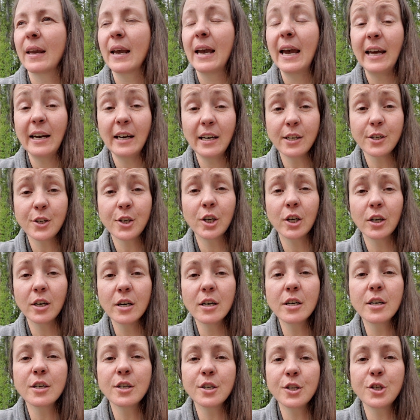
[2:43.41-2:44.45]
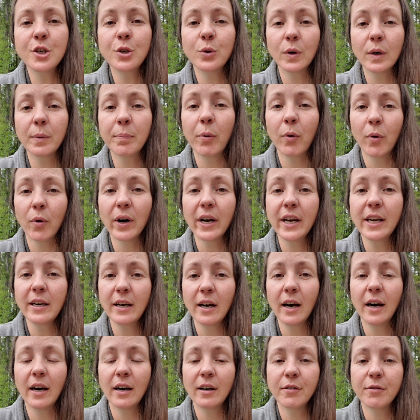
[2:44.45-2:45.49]
And it turned to a point
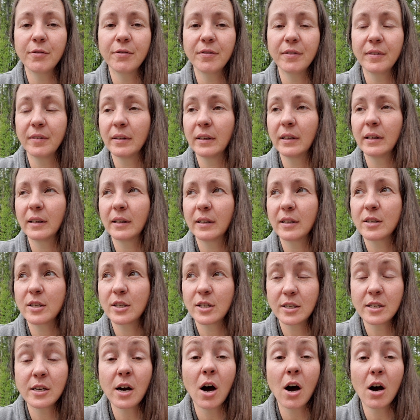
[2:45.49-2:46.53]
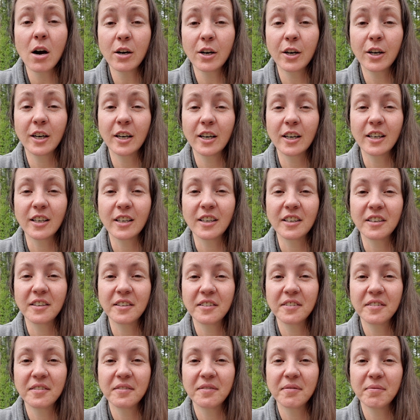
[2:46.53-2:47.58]
of stalker,
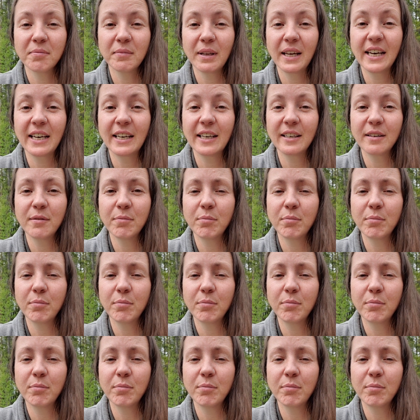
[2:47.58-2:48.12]
like